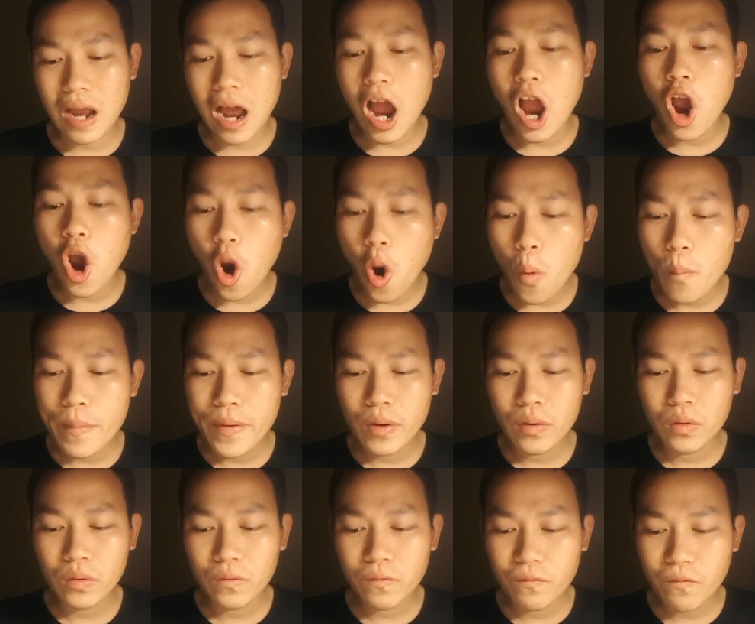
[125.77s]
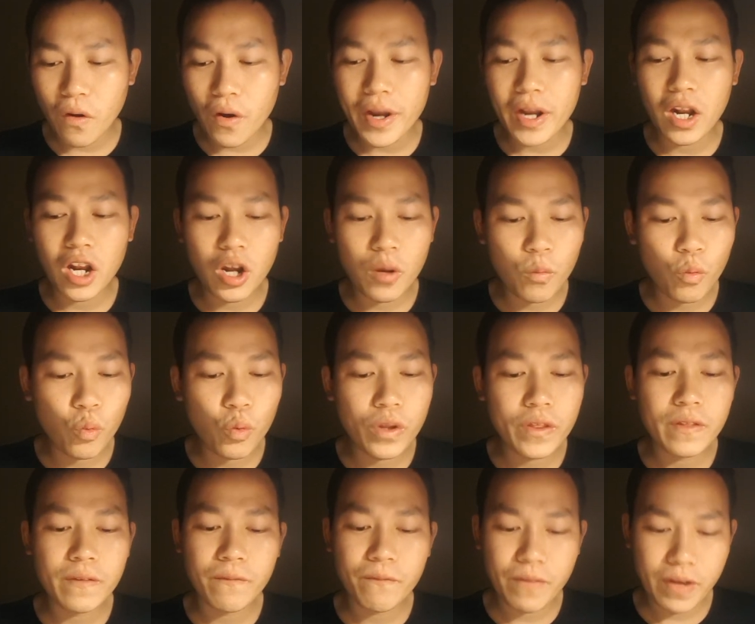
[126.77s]
I hope you will fall in love with
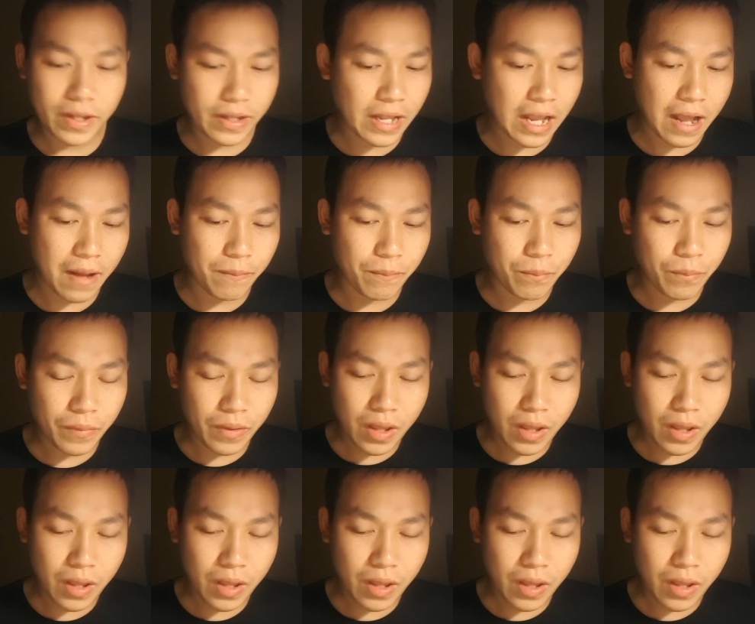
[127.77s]
Vietnam.